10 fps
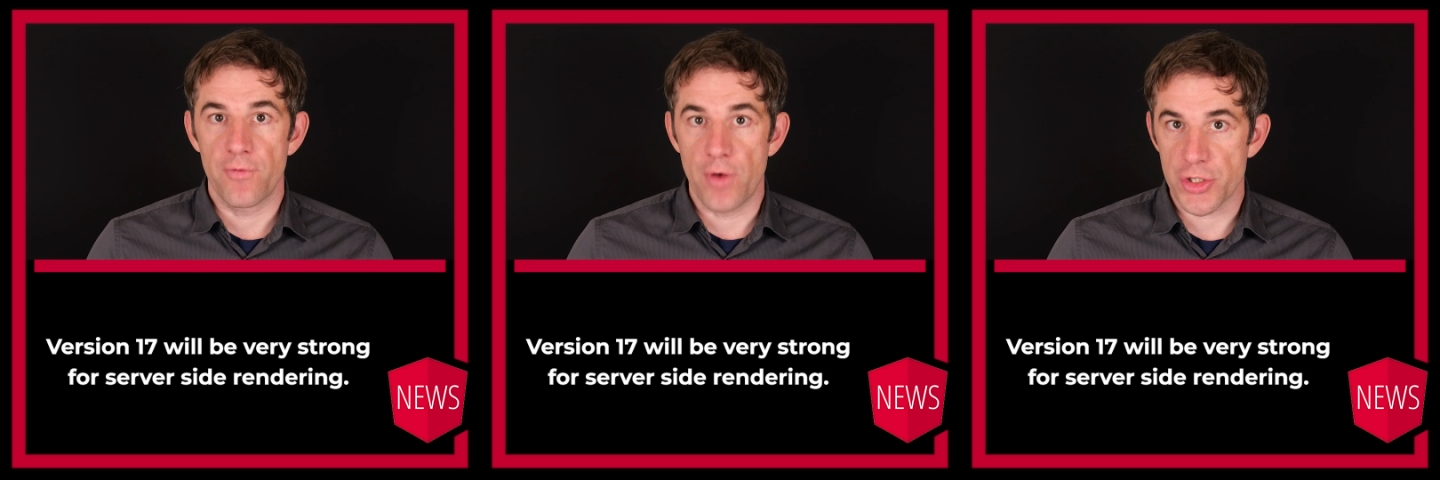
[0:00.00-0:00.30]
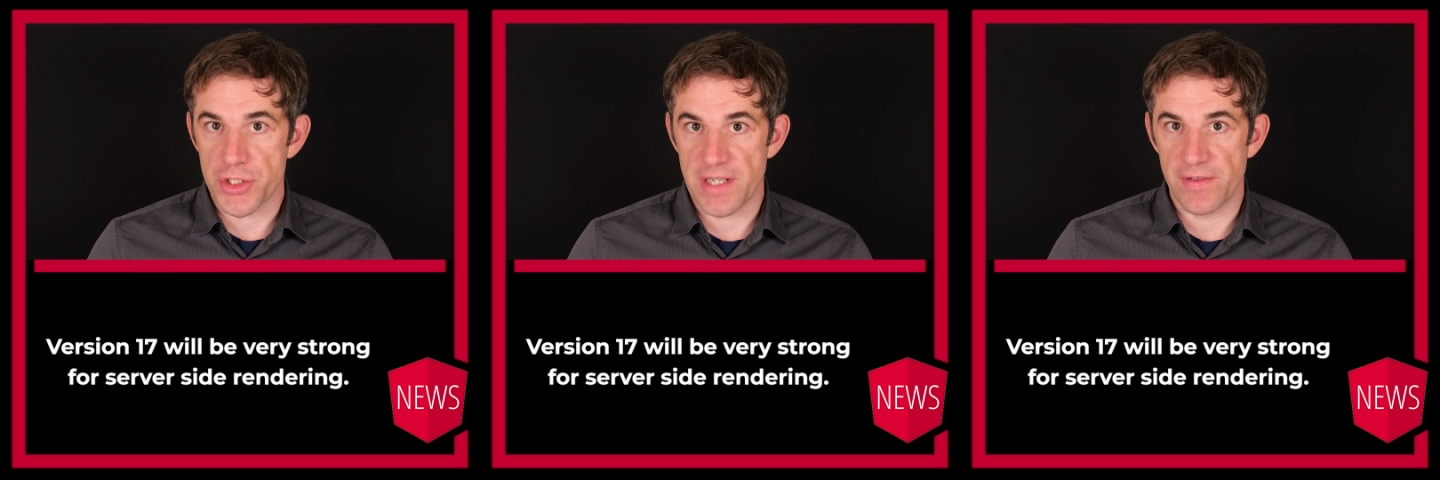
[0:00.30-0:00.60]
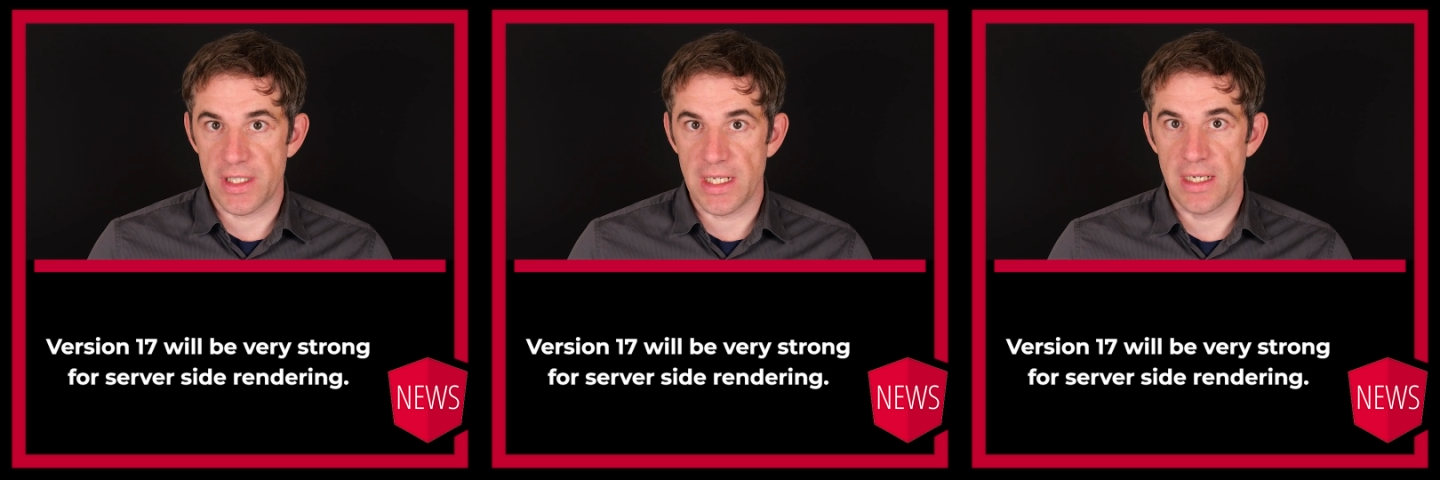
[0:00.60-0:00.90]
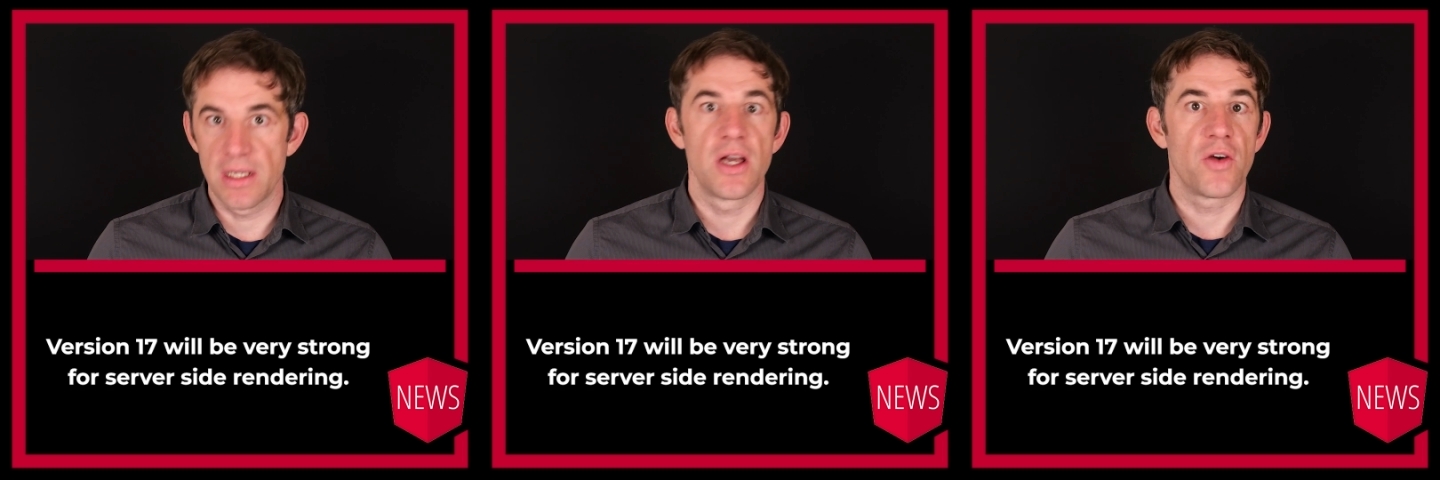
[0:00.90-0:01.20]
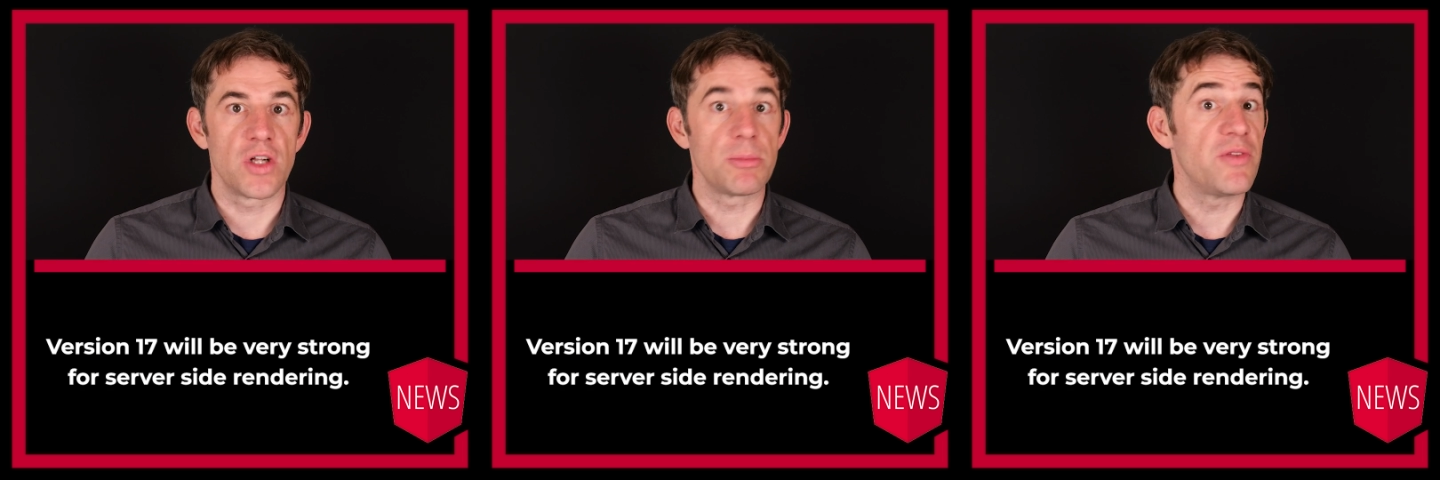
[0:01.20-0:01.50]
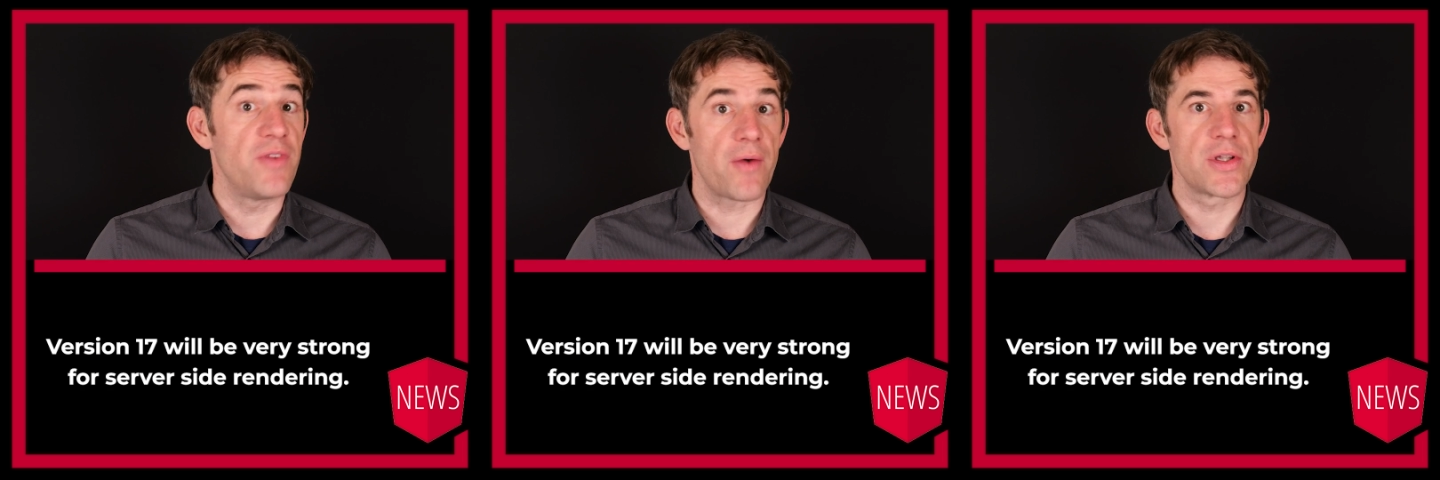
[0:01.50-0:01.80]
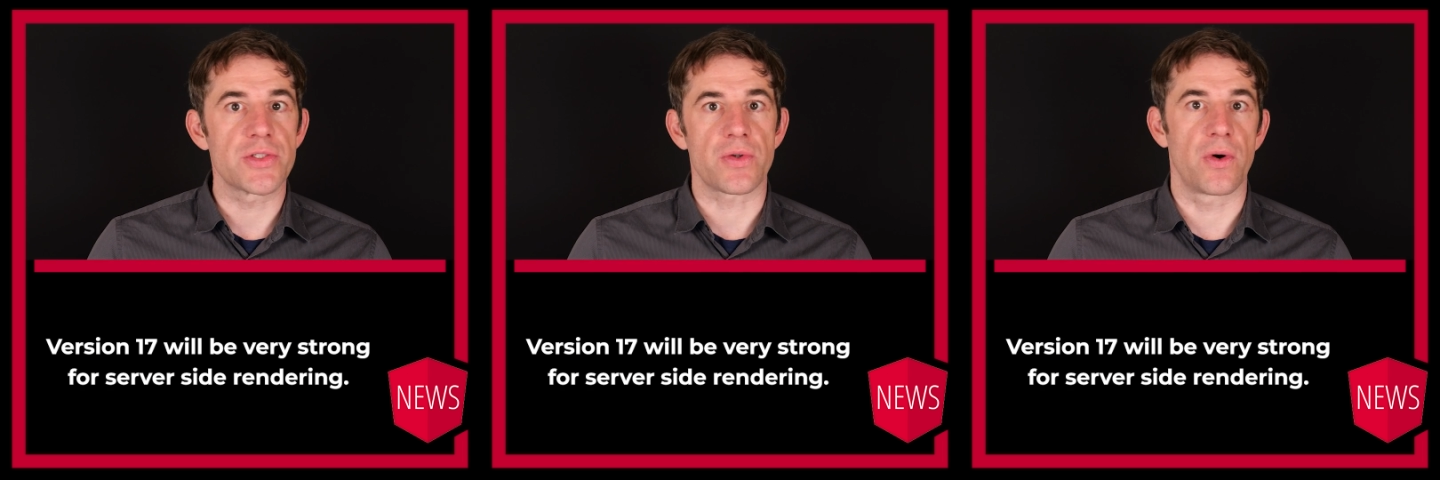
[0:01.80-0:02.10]
Version 17 will be very
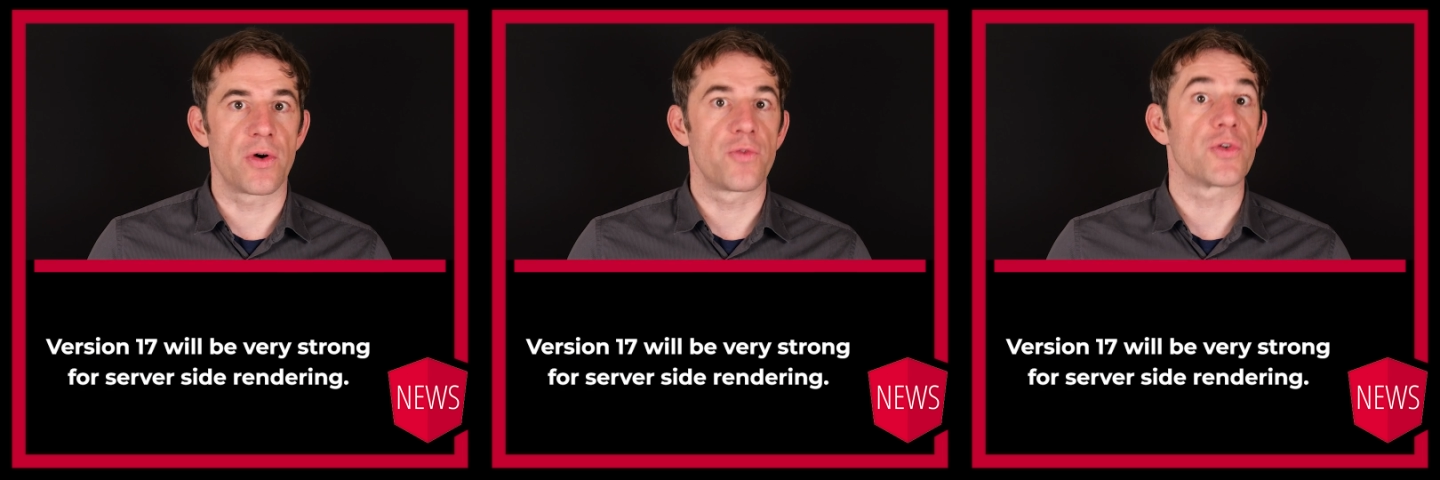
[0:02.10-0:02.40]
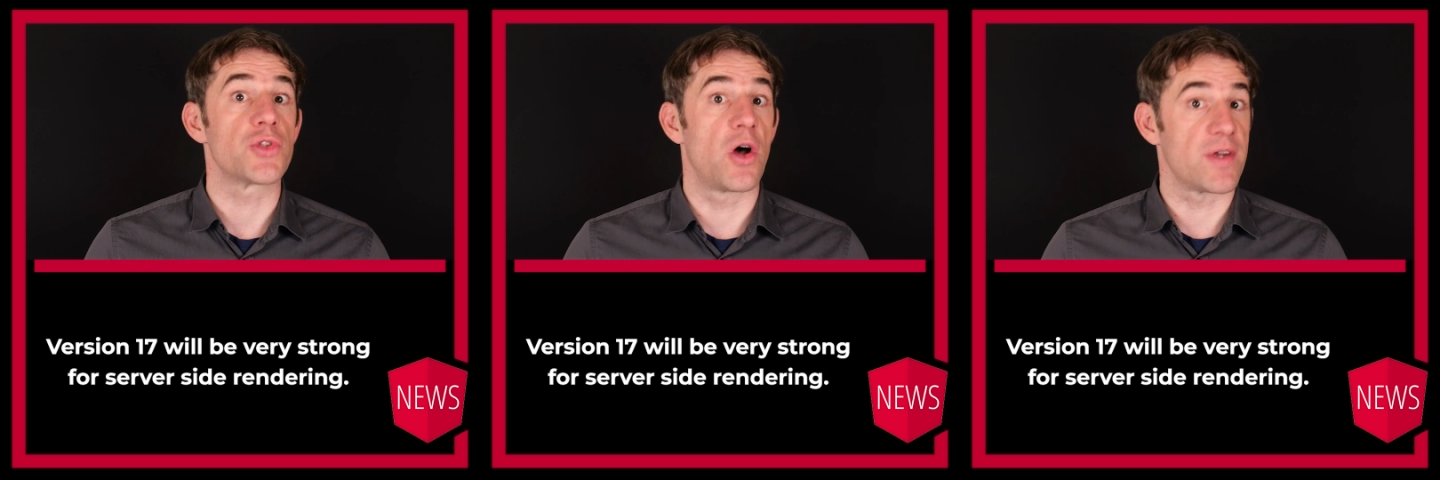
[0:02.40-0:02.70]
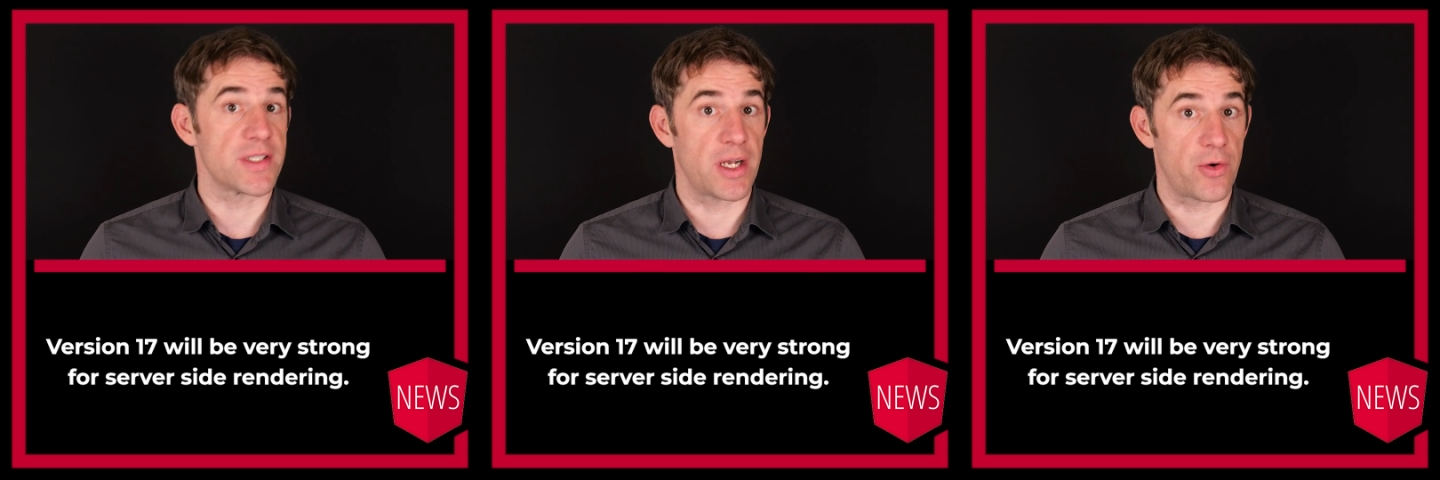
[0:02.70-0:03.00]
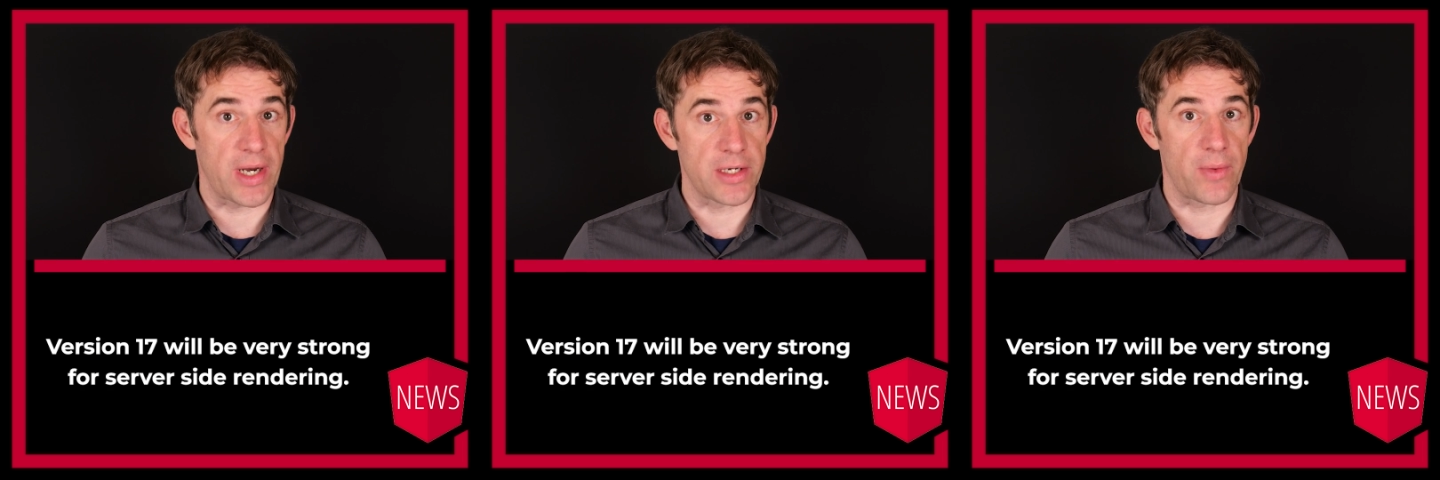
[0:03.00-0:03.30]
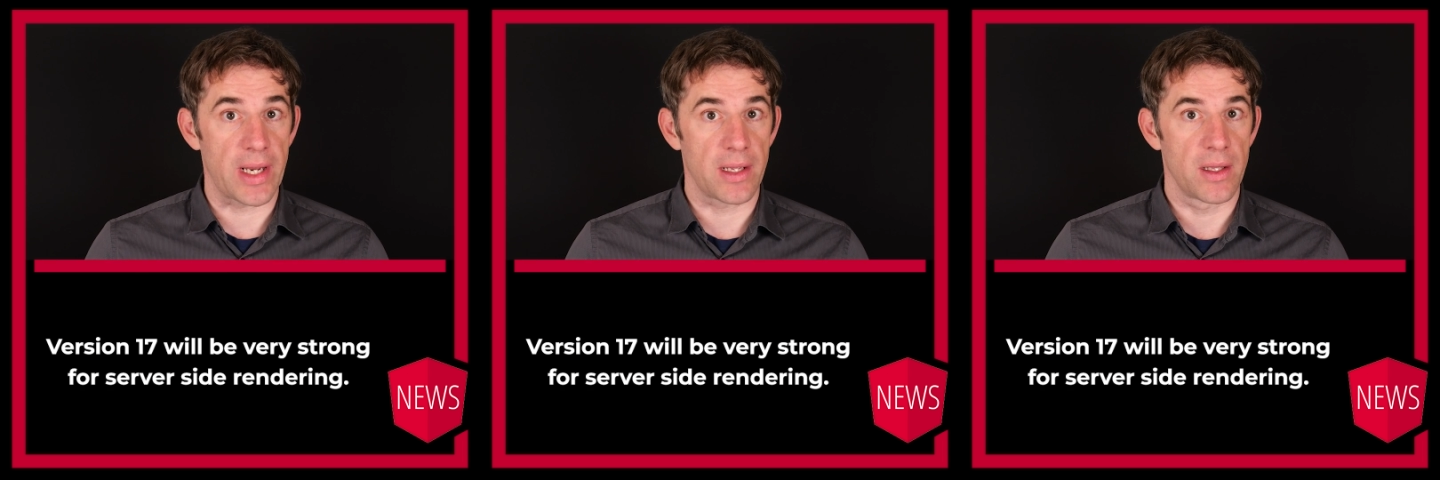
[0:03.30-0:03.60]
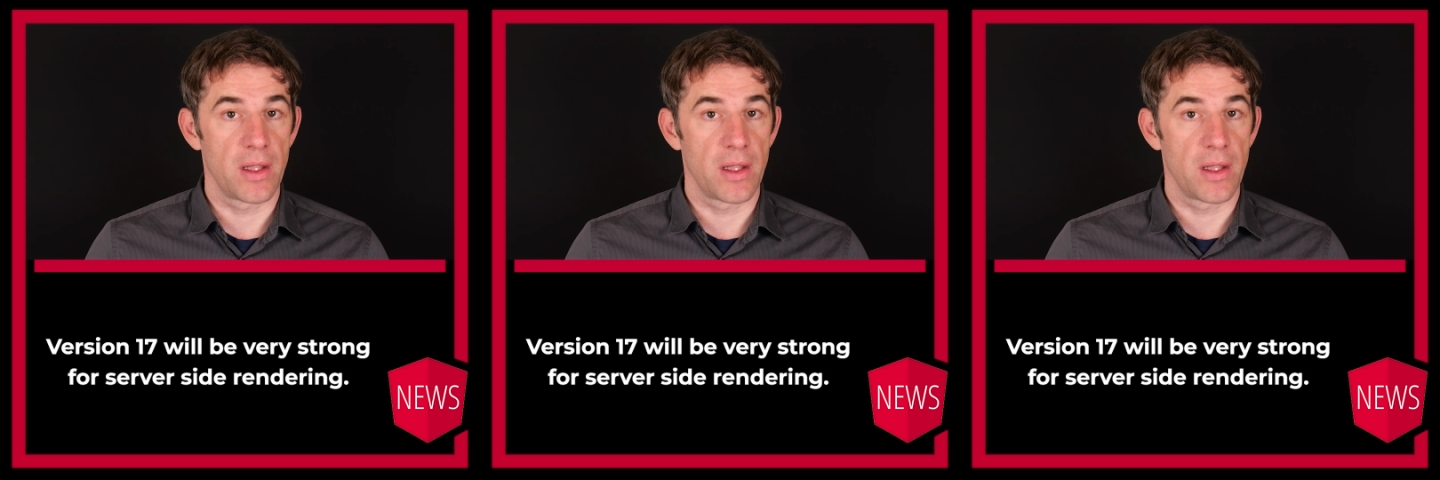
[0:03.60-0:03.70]
strong for server-side rendering.